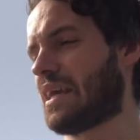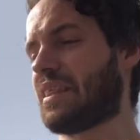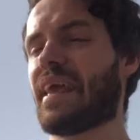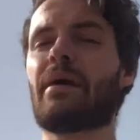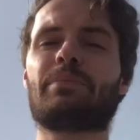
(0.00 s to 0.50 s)

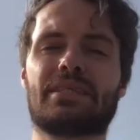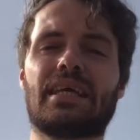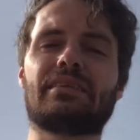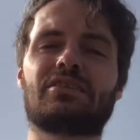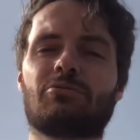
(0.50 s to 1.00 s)
the
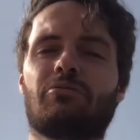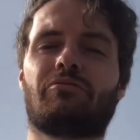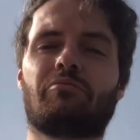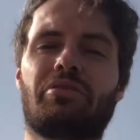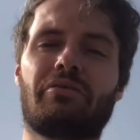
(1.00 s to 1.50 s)
epicenter of
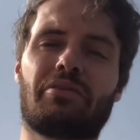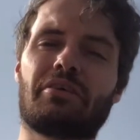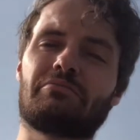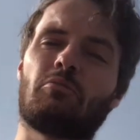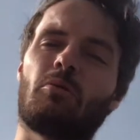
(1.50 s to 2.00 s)

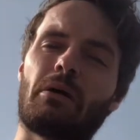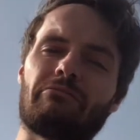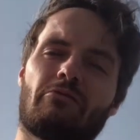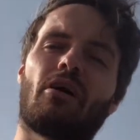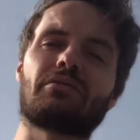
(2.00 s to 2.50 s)
what
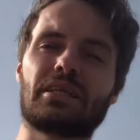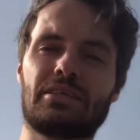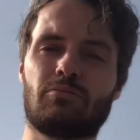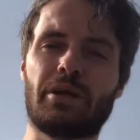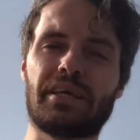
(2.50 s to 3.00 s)
went wrong
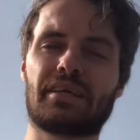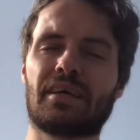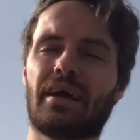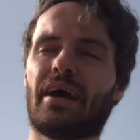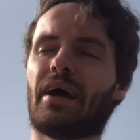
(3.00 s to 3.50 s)
this week.
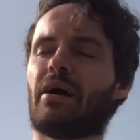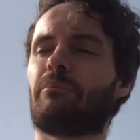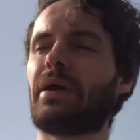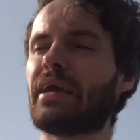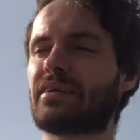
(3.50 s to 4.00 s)

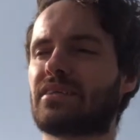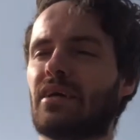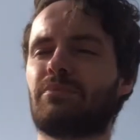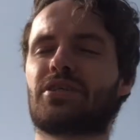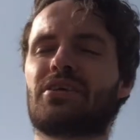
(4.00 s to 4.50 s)
Picks
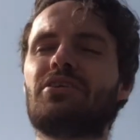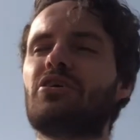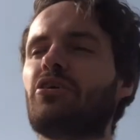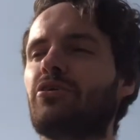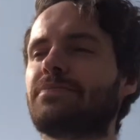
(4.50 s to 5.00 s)
up
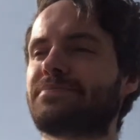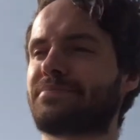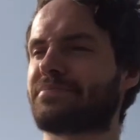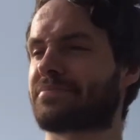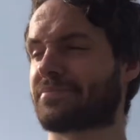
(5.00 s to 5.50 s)
Sanu.
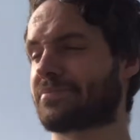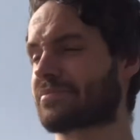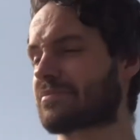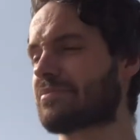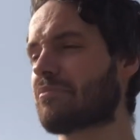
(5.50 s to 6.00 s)

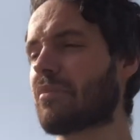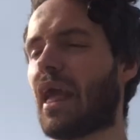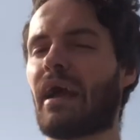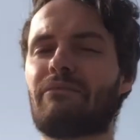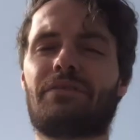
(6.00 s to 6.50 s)

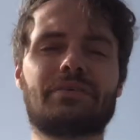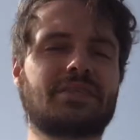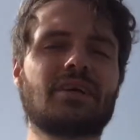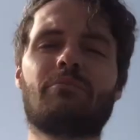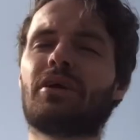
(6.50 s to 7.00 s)
And for
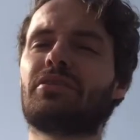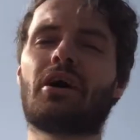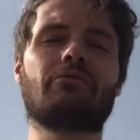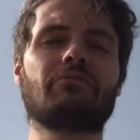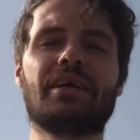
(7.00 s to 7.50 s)
some
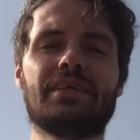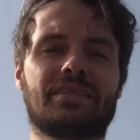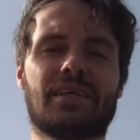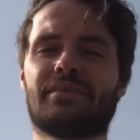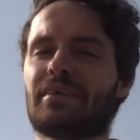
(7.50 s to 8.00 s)
unknown
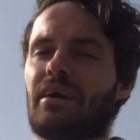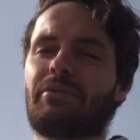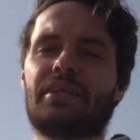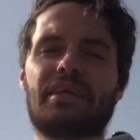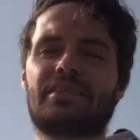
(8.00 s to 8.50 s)
reason, I
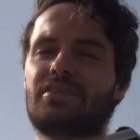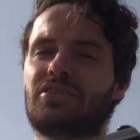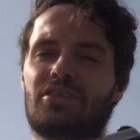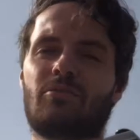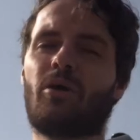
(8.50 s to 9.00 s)
mean, this is
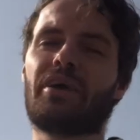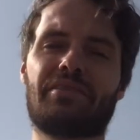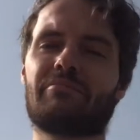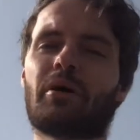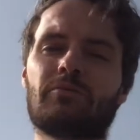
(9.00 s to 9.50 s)
just one
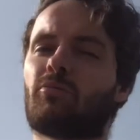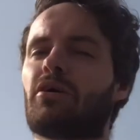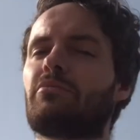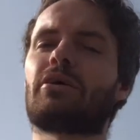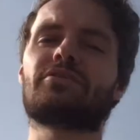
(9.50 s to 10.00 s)
of
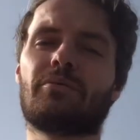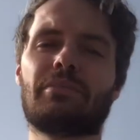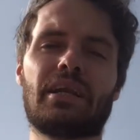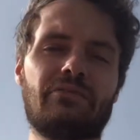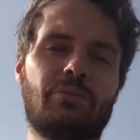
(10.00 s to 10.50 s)
the most
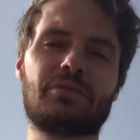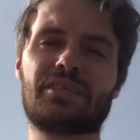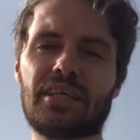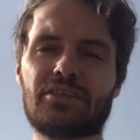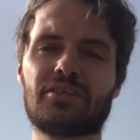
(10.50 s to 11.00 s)
unbelievable
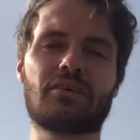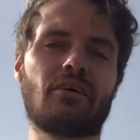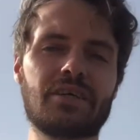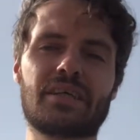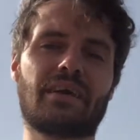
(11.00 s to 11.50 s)
decisions
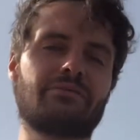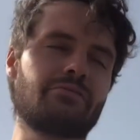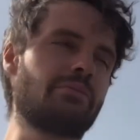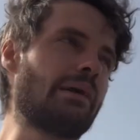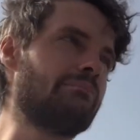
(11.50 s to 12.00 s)
I can ever
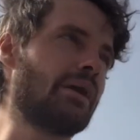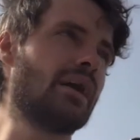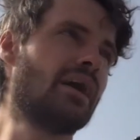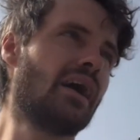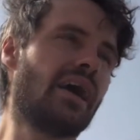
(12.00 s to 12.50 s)
remember.
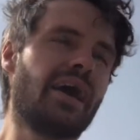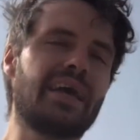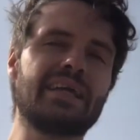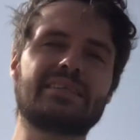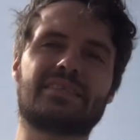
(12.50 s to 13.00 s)

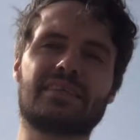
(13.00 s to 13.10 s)
He